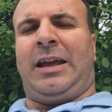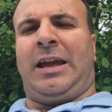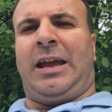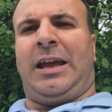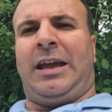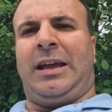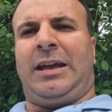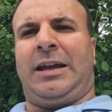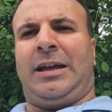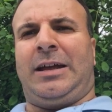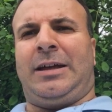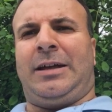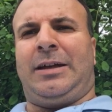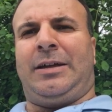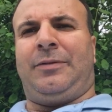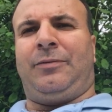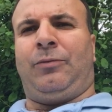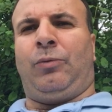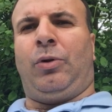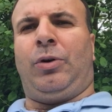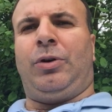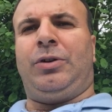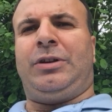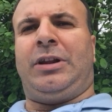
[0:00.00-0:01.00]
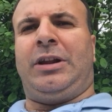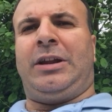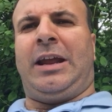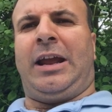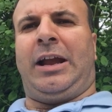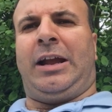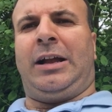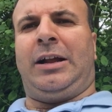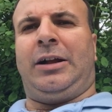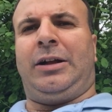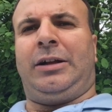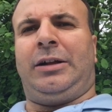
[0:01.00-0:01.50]
a word that they
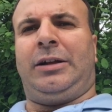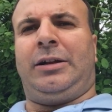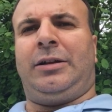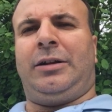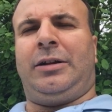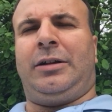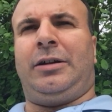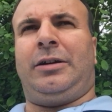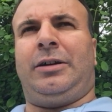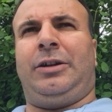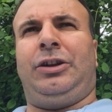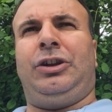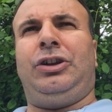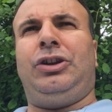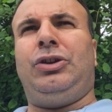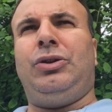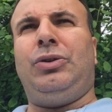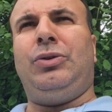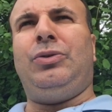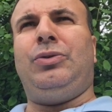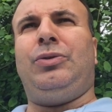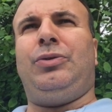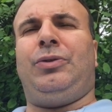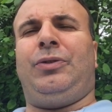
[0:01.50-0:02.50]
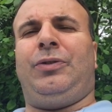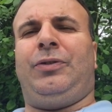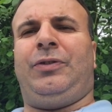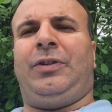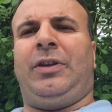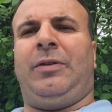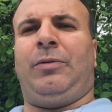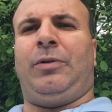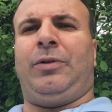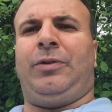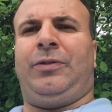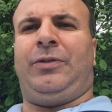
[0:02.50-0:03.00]
used.
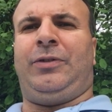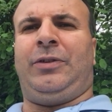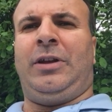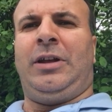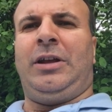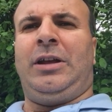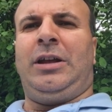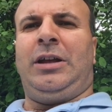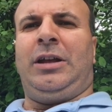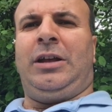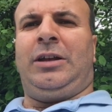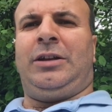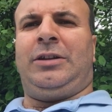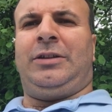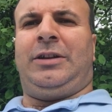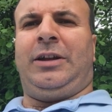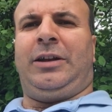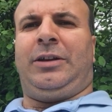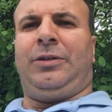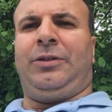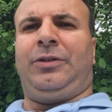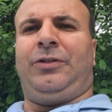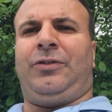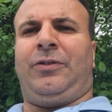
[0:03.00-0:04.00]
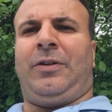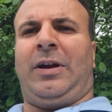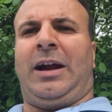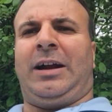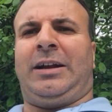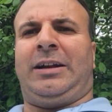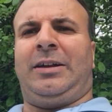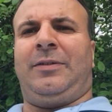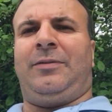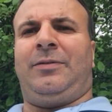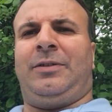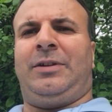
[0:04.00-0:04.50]
It was
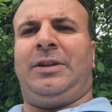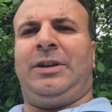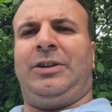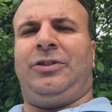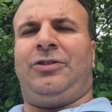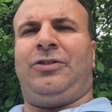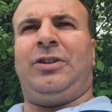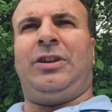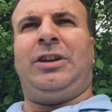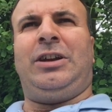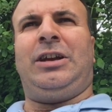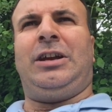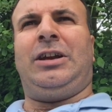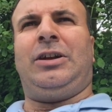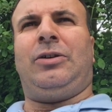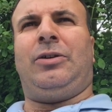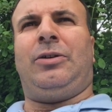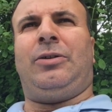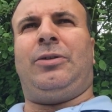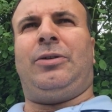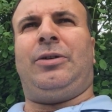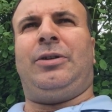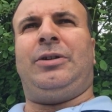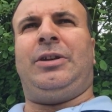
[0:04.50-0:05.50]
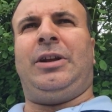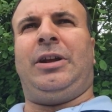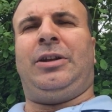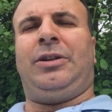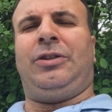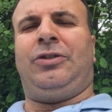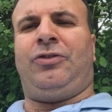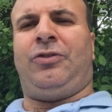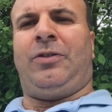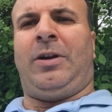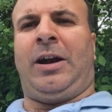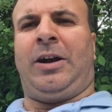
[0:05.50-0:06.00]
deconstructive teaching or
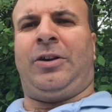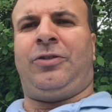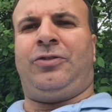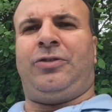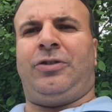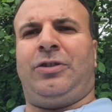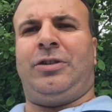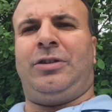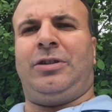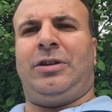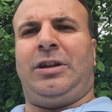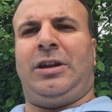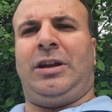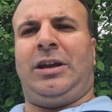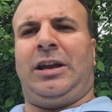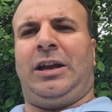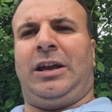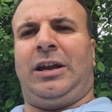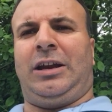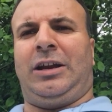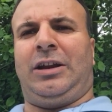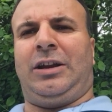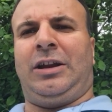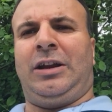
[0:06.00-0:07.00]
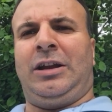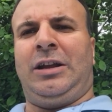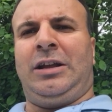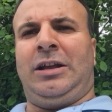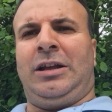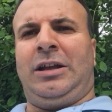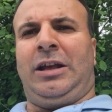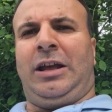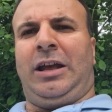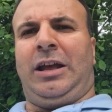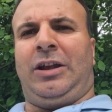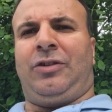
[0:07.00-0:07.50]
deconstruction in
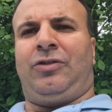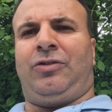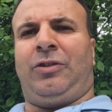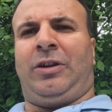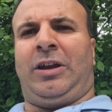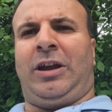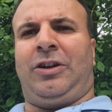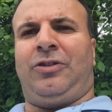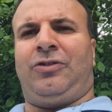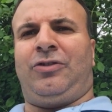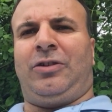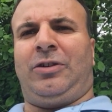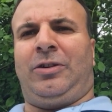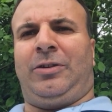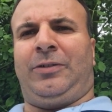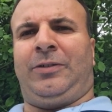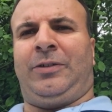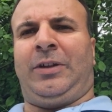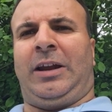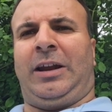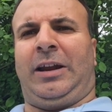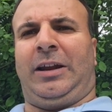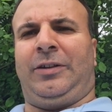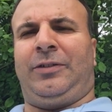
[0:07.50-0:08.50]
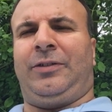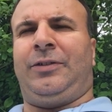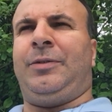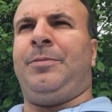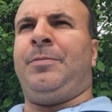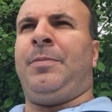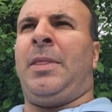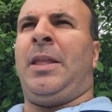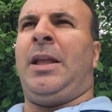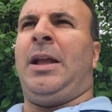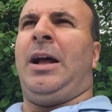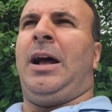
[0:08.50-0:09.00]
educational settings.
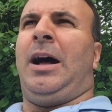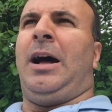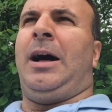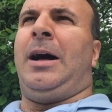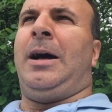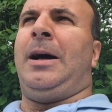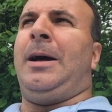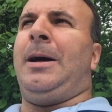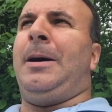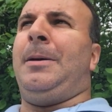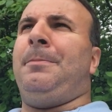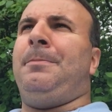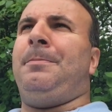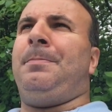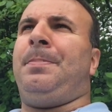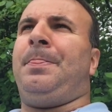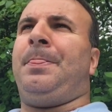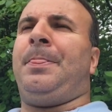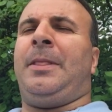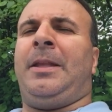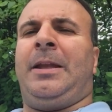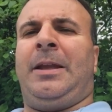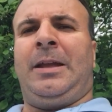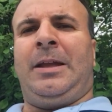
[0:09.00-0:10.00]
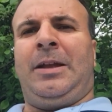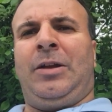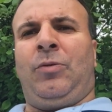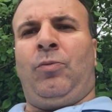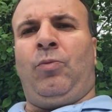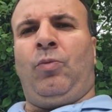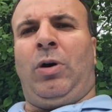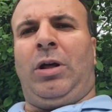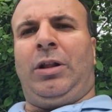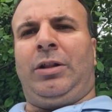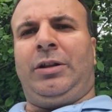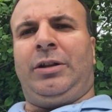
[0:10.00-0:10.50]
Um,
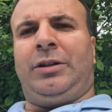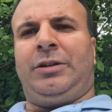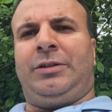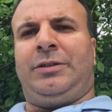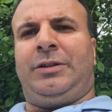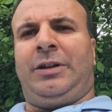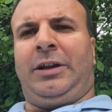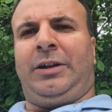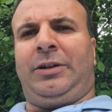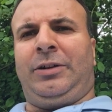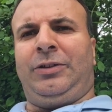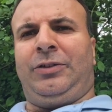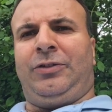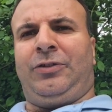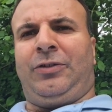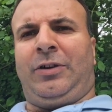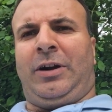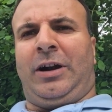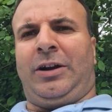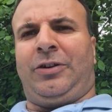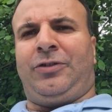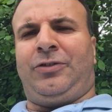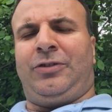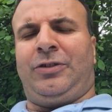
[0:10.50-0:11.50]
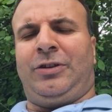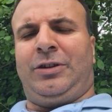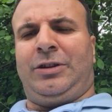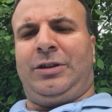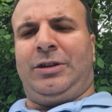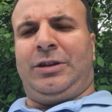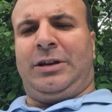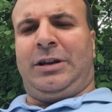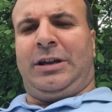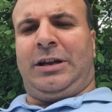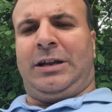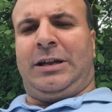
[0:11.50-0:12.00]
well,
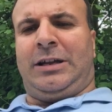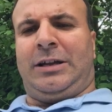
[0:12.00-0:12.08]
deconstruction